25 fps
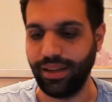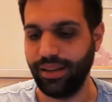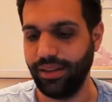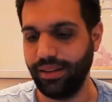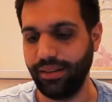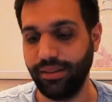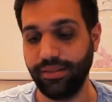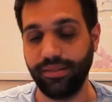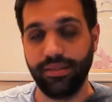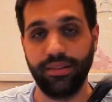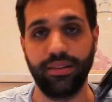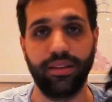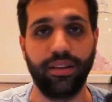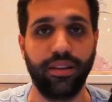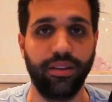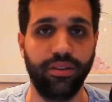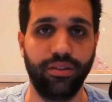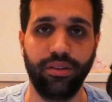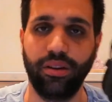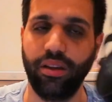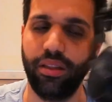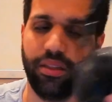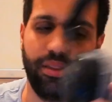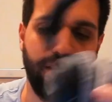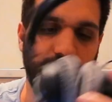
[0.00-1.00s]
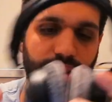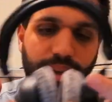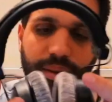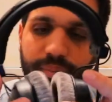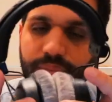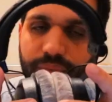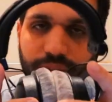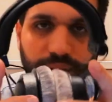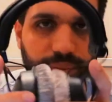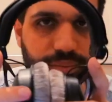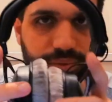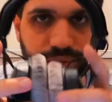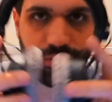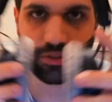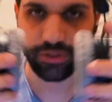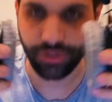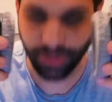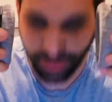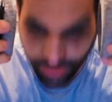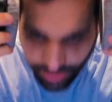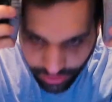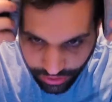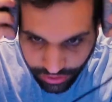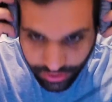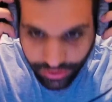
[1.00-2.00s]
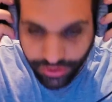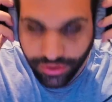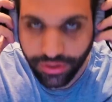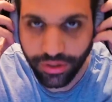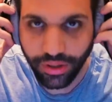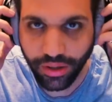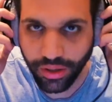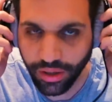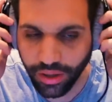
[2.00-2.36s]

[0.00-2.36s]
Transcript: and listening here on the laptop is just